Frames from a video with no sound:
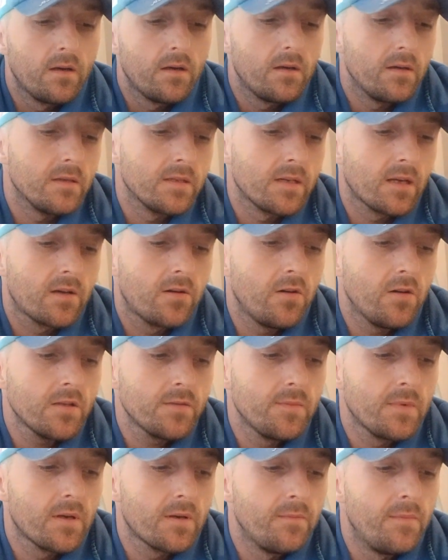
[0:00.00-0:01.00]
Is a
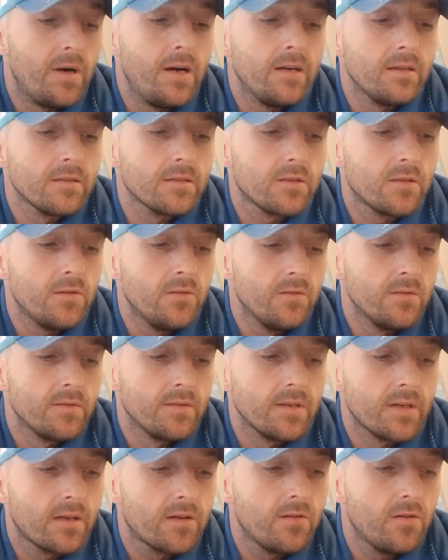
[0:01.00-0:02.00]
cosmic milestone,
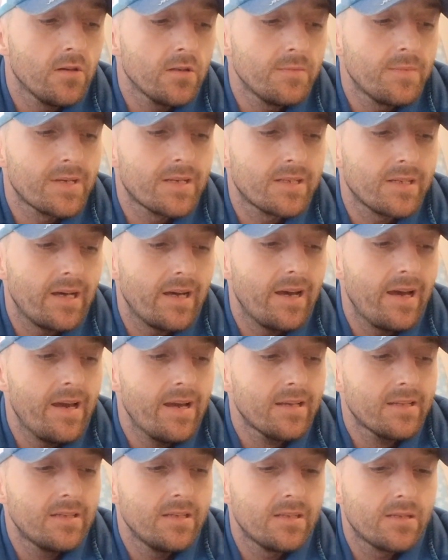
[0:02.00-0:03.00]
the cosmic
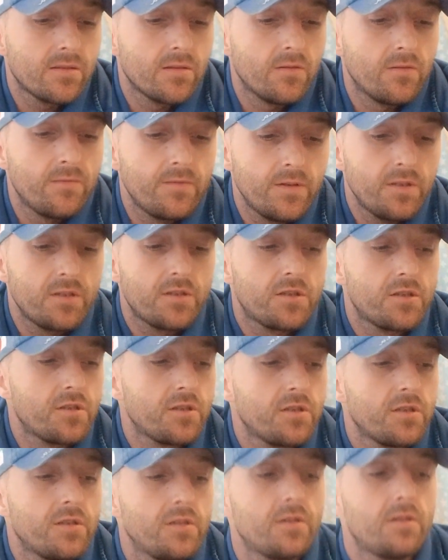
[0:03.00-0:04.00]
axis of which
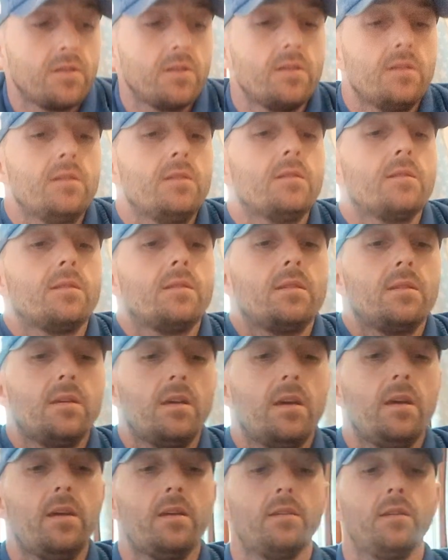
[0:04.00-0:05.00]
is the
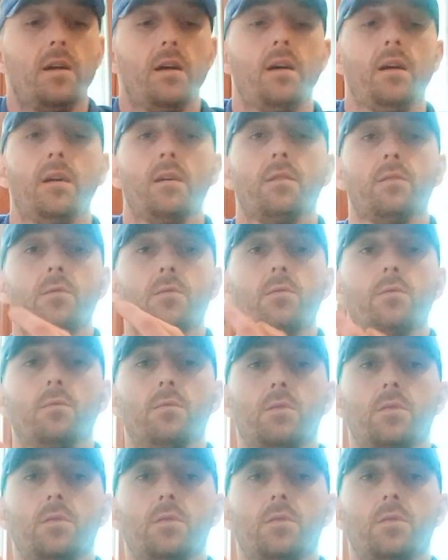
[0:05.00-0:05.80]
AI room.